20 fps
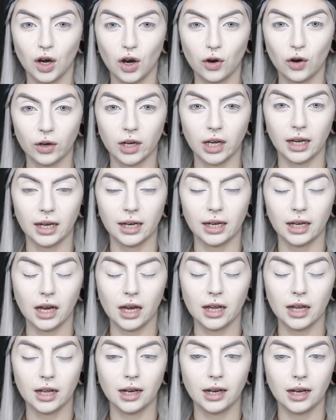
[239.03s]

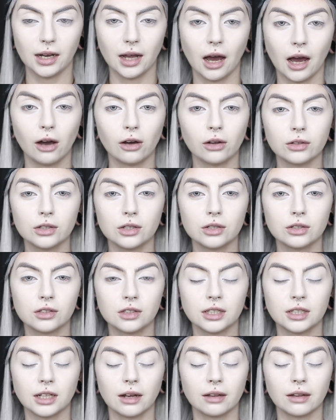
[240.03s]
Okay, and now to
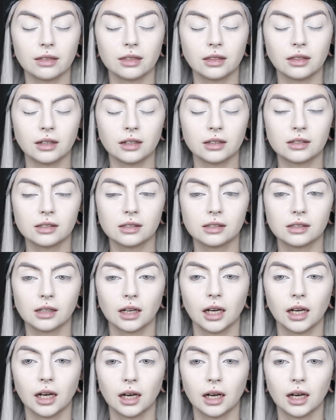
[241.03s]
set this